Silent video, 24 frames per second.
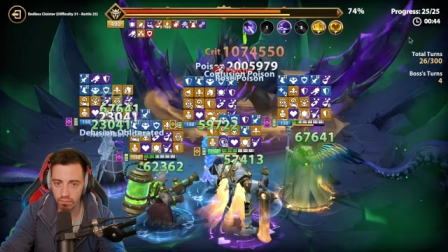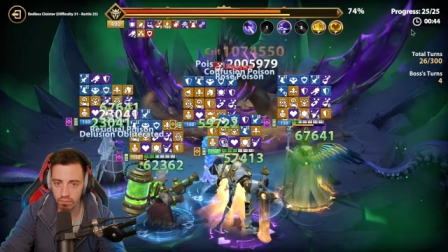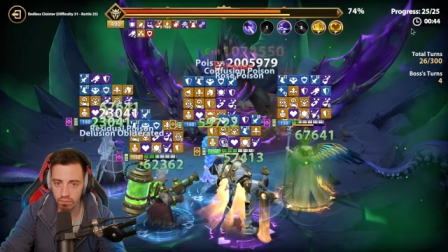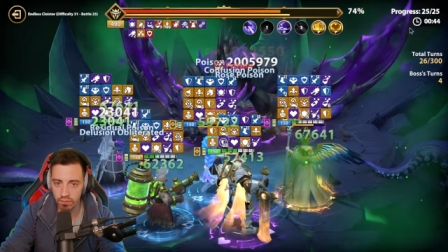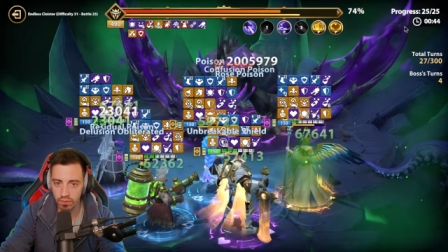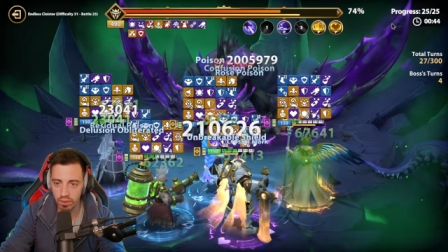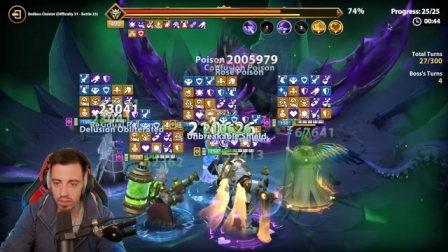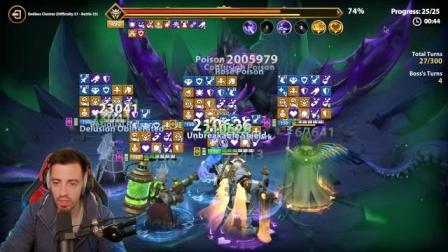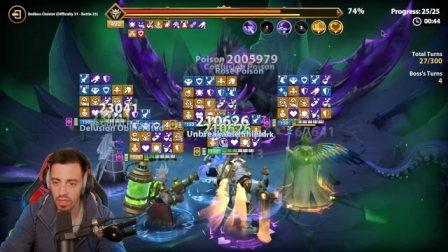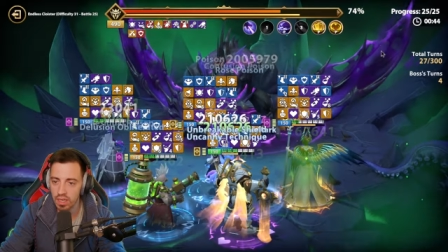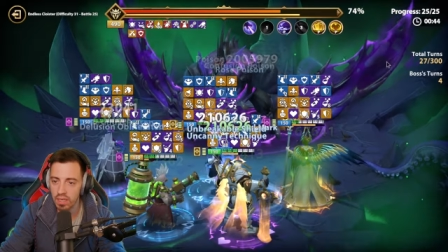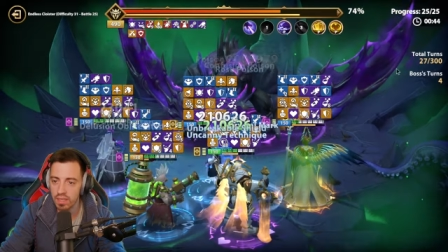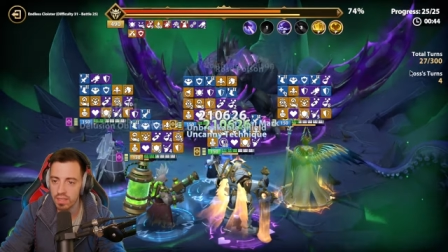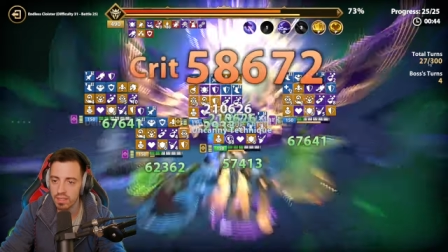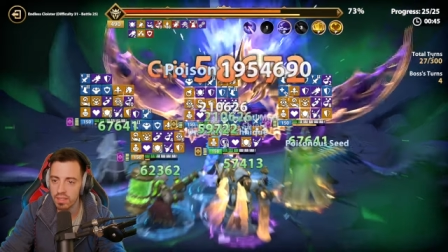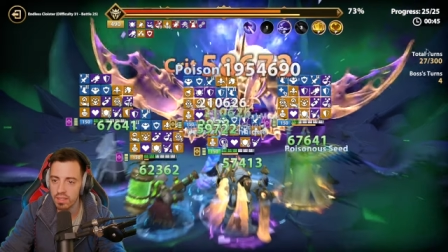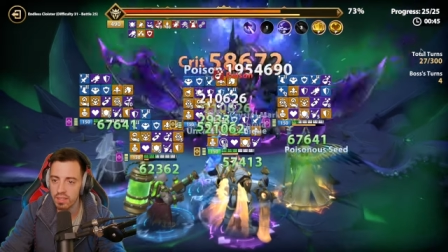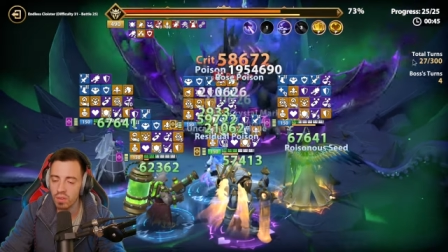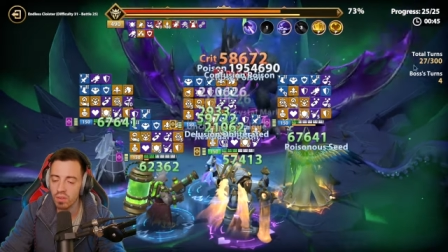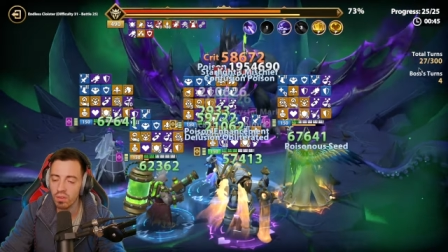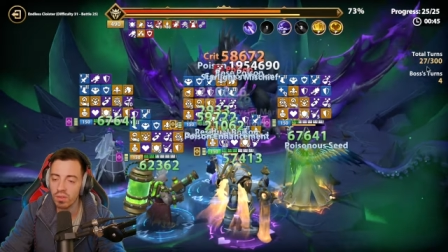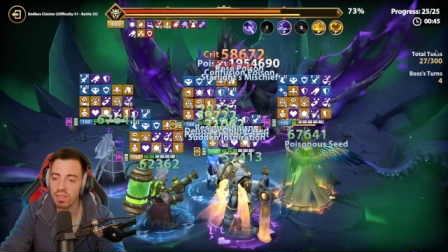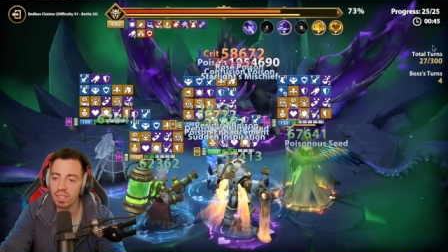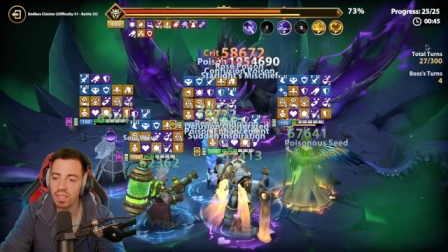Yeah, it's
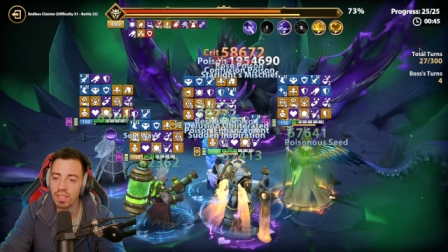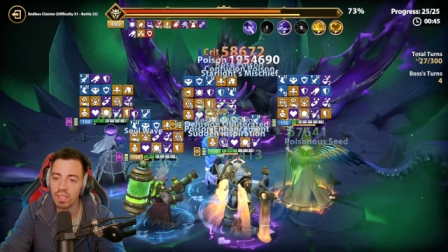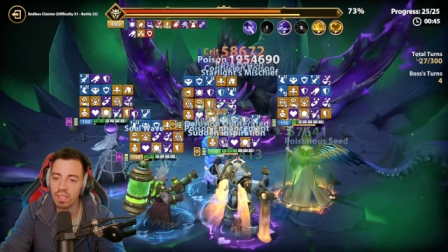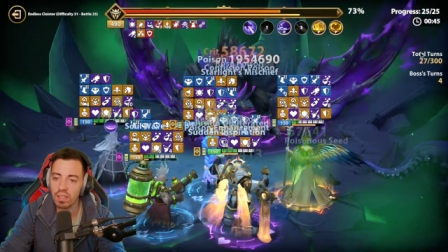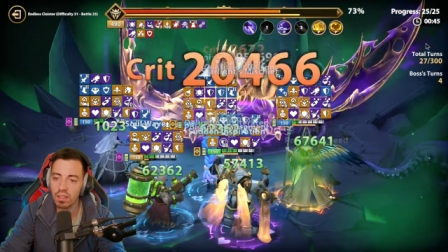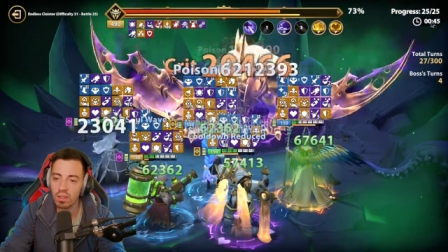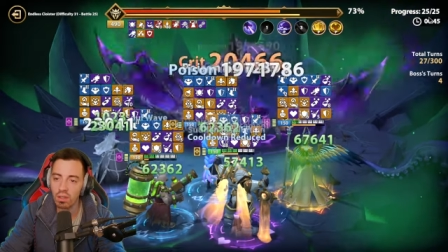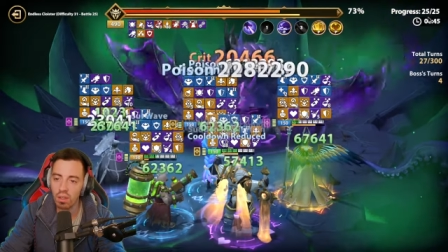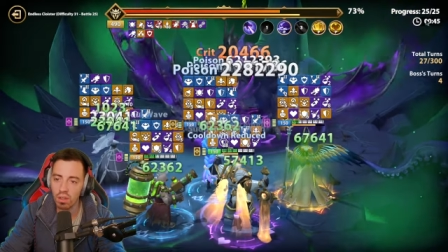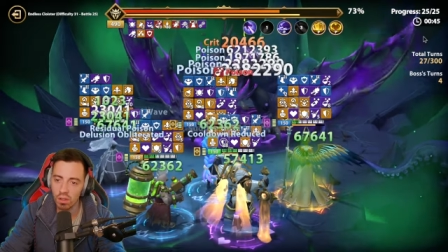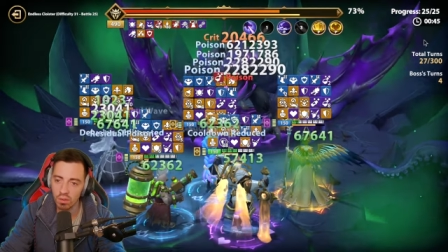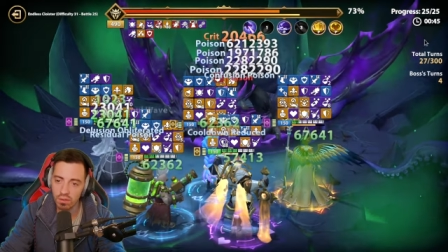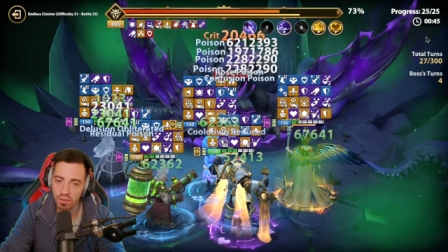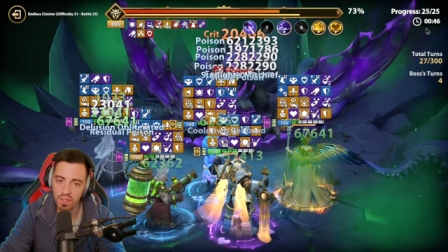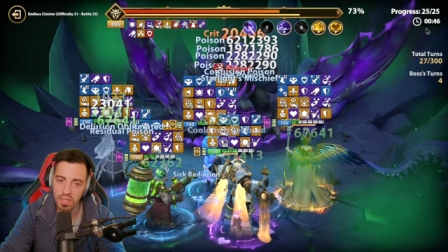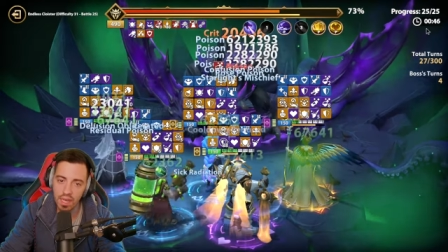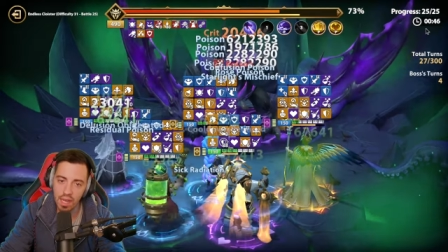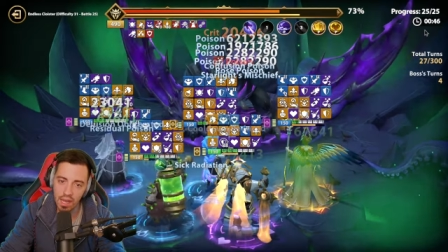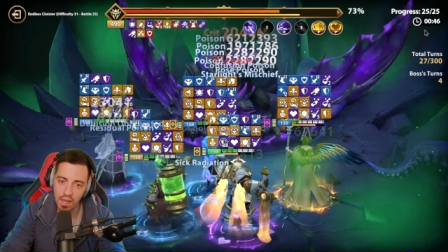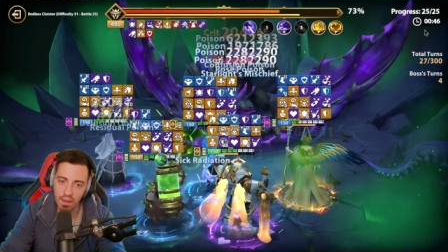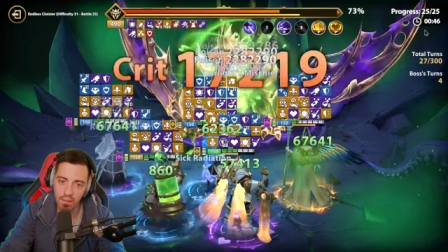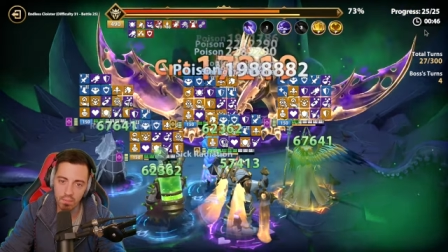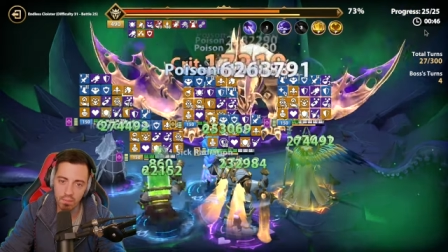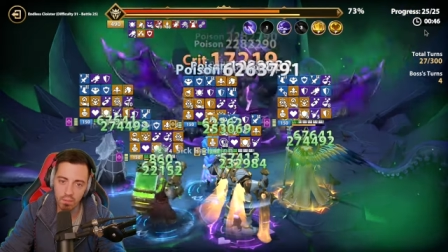not taking a lot of
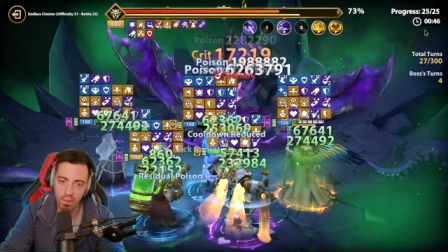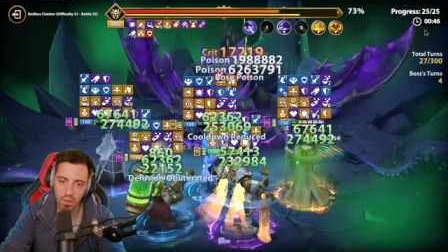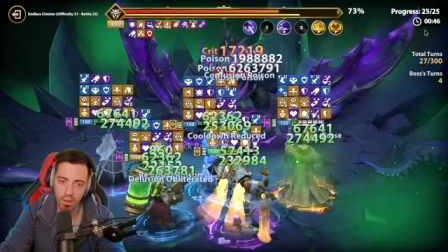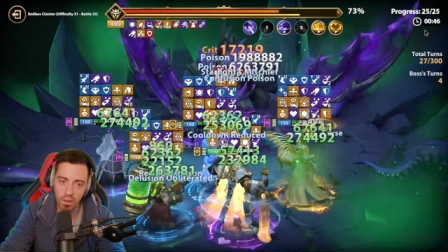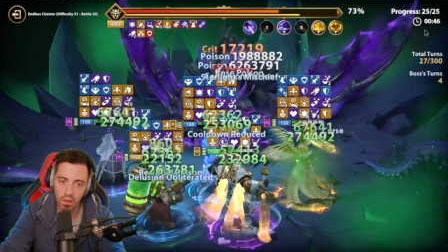time